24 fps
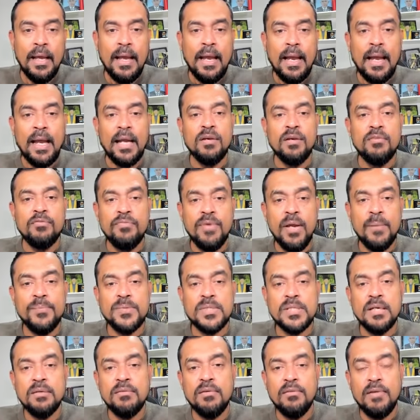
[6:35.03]
And web
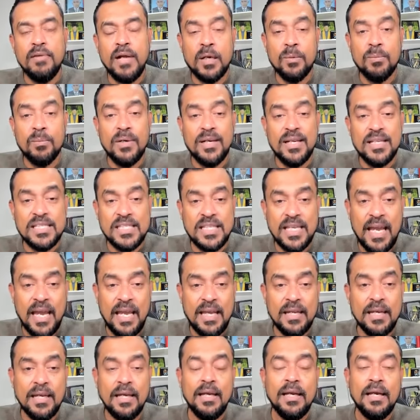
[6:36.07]
server vulnerability
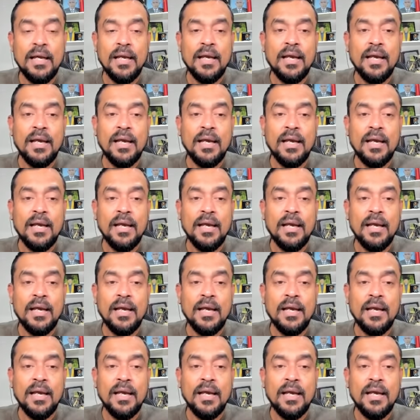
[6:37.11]
scanner